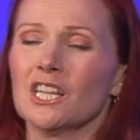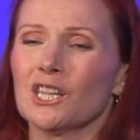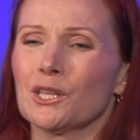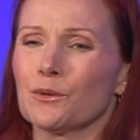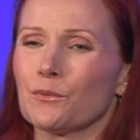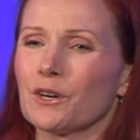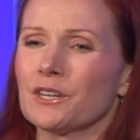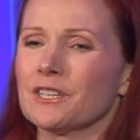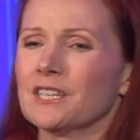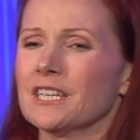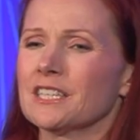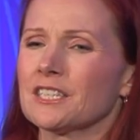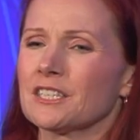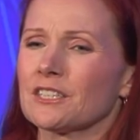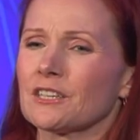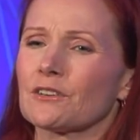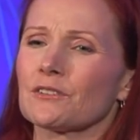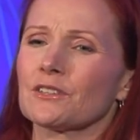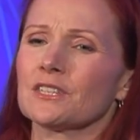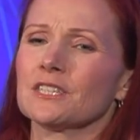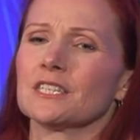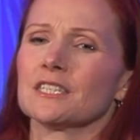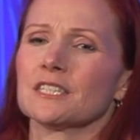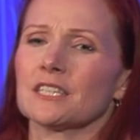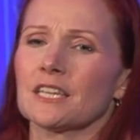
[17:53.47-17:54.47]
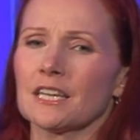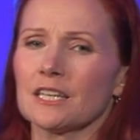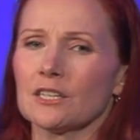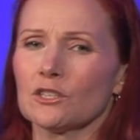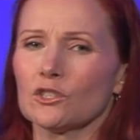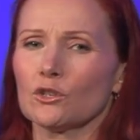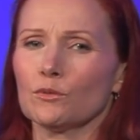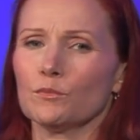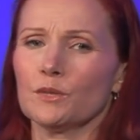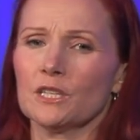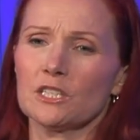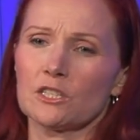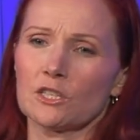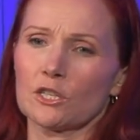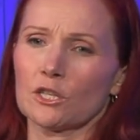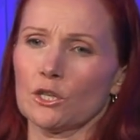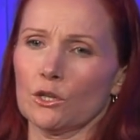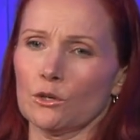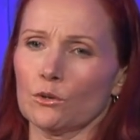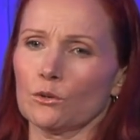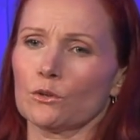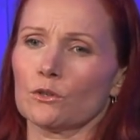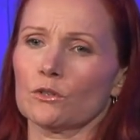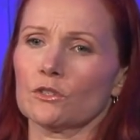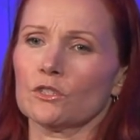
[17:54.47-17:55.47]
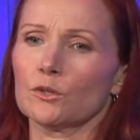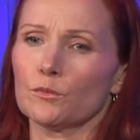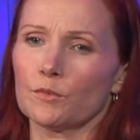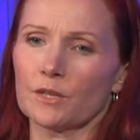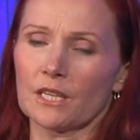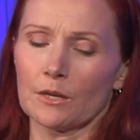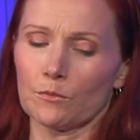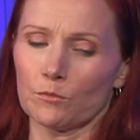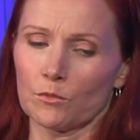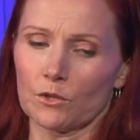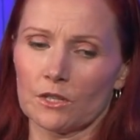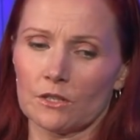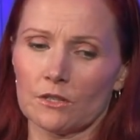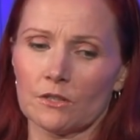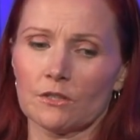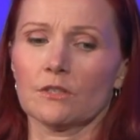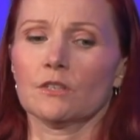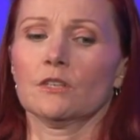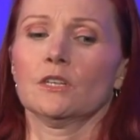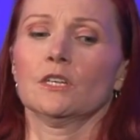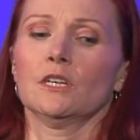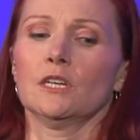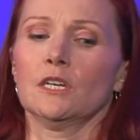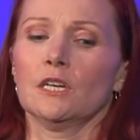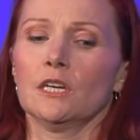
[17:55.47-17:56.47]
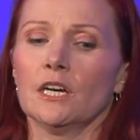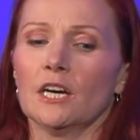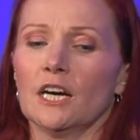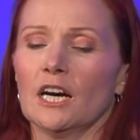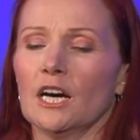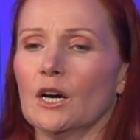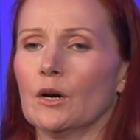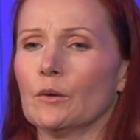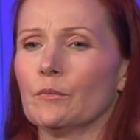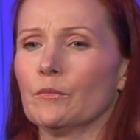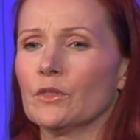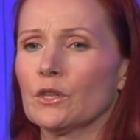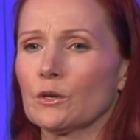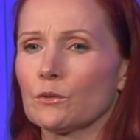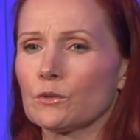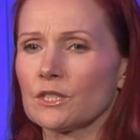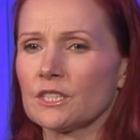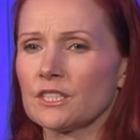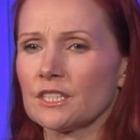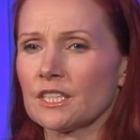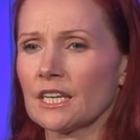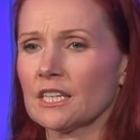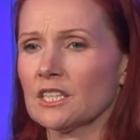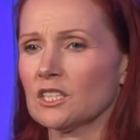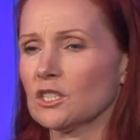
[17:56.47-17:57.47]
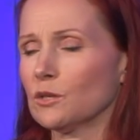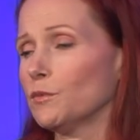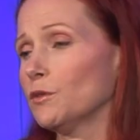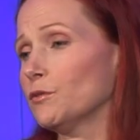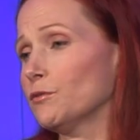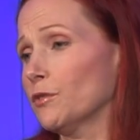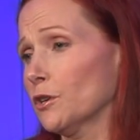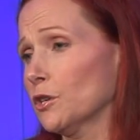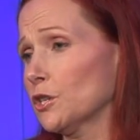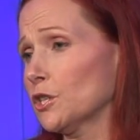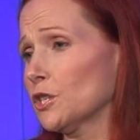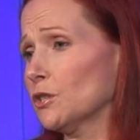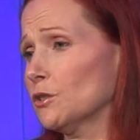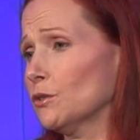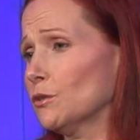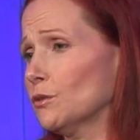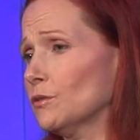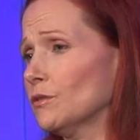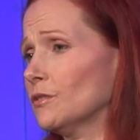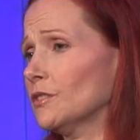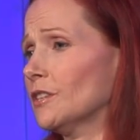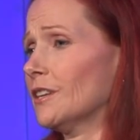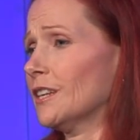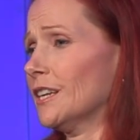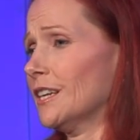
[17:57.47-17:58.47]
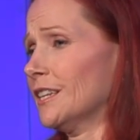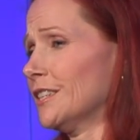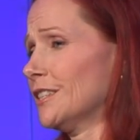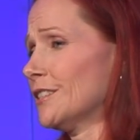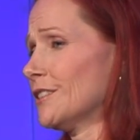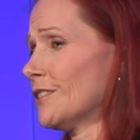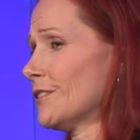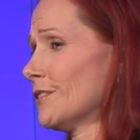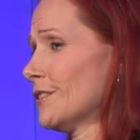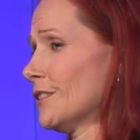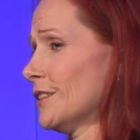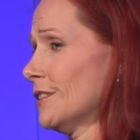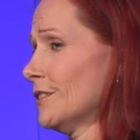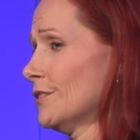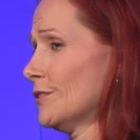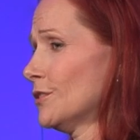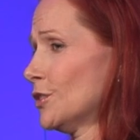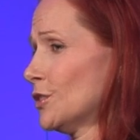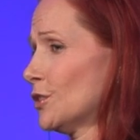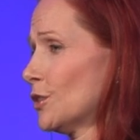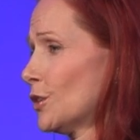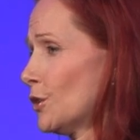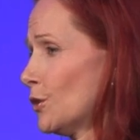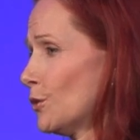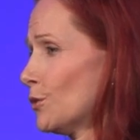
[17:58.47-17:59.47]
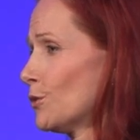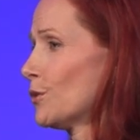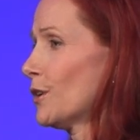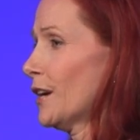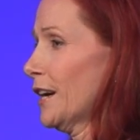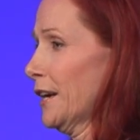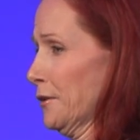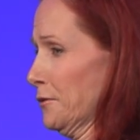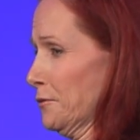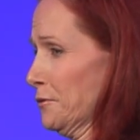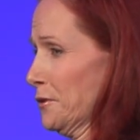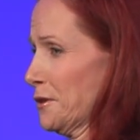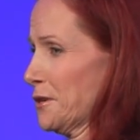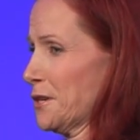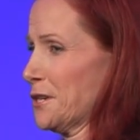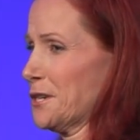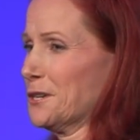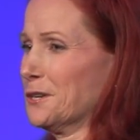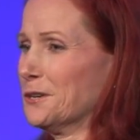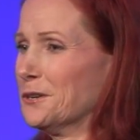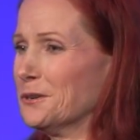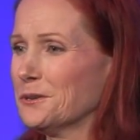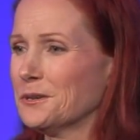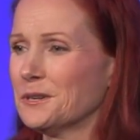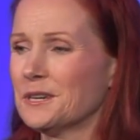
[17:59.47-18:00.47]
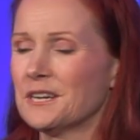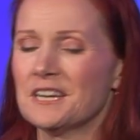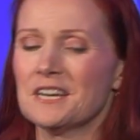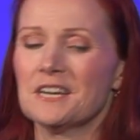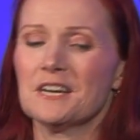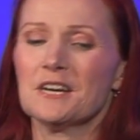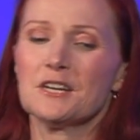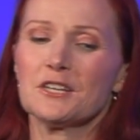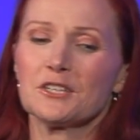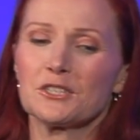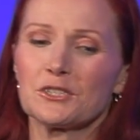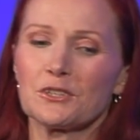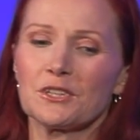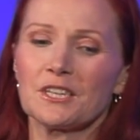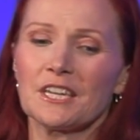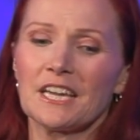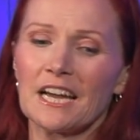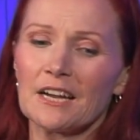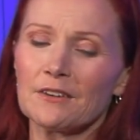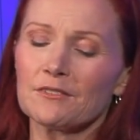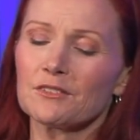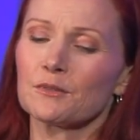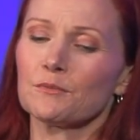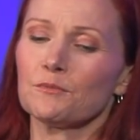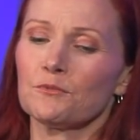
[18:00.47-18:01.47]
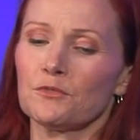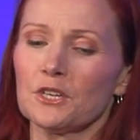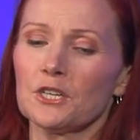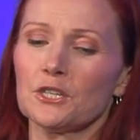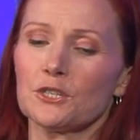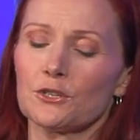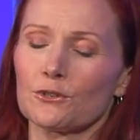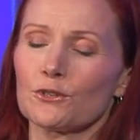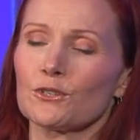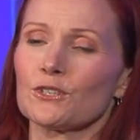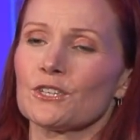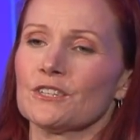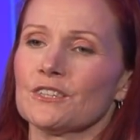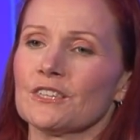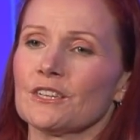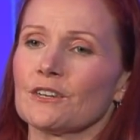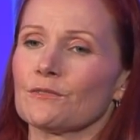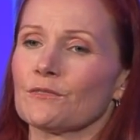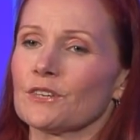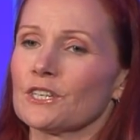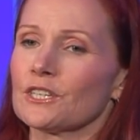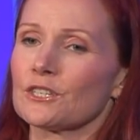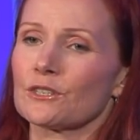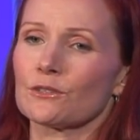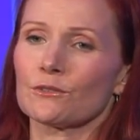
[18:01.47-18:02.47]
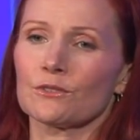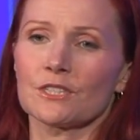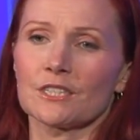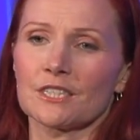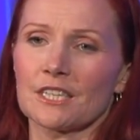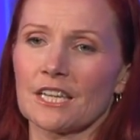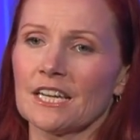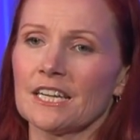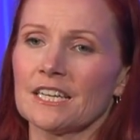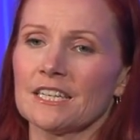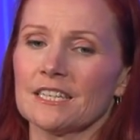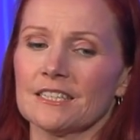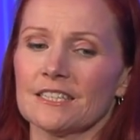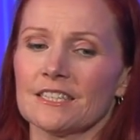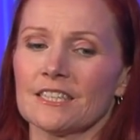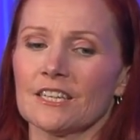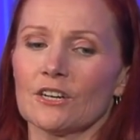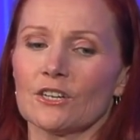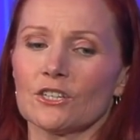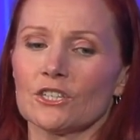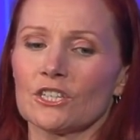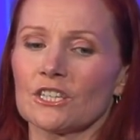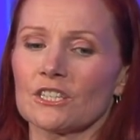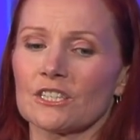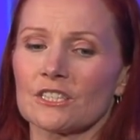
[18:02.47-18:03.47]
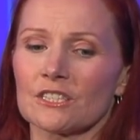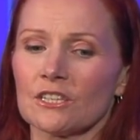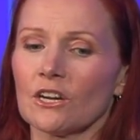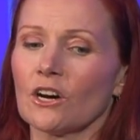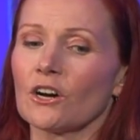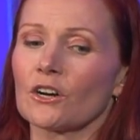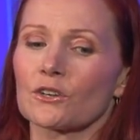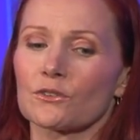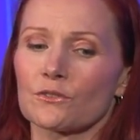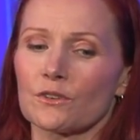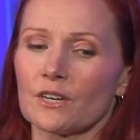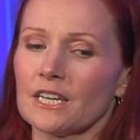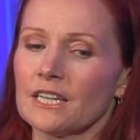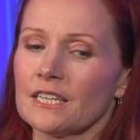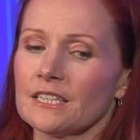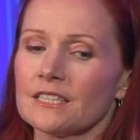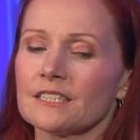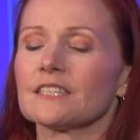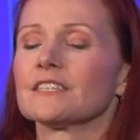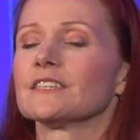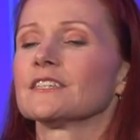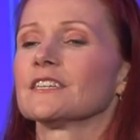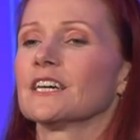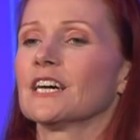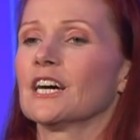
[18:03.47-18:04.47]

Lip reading: They weren't necessarily designed to be secure to begin with. They were designed to be functional, not necessarily secure and functional. So they have some features in the original designs that are just not great